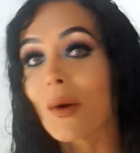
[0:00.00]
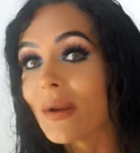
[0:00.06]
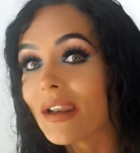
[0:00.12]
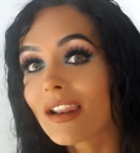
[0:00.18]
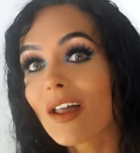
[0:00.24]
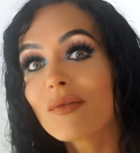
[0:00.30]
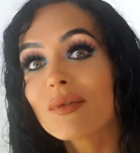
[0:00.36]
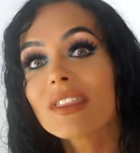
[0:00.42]

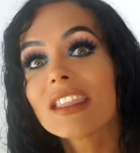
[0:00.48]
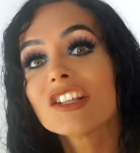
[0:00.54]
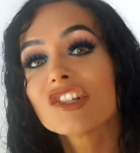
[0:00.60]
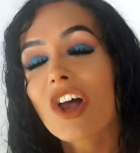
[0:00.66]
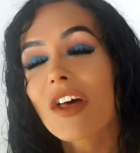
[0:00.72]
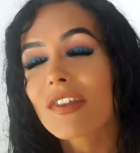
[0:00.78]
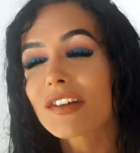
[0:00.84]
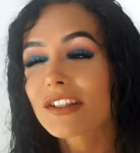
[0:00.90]
in love with
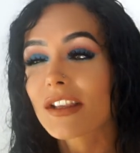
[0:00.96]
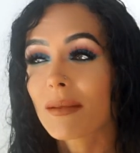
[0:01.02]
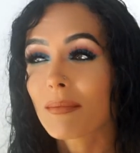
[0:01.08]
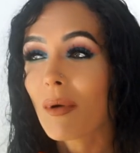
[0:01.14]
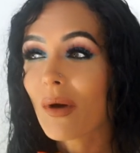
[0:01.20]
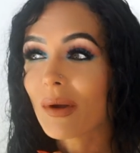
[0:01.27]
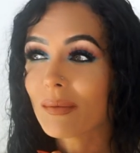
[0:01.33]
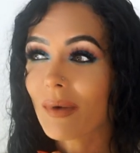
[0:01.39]
each other to the
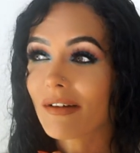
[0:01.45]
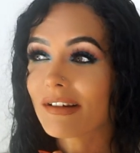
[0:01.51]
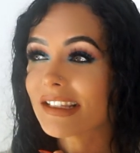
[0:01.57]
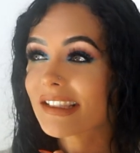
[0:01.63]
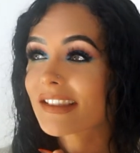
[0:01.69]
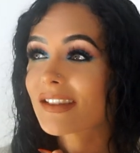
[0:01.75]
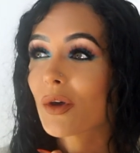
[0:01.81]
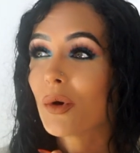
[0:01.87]
point where
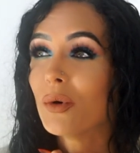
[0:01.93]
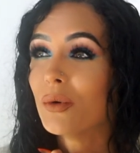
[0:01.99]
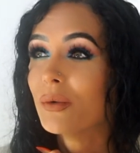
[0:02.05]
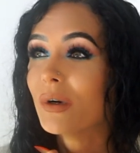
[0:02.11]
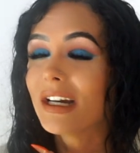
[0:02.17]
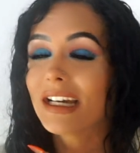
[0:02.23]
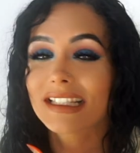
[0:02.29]
it's so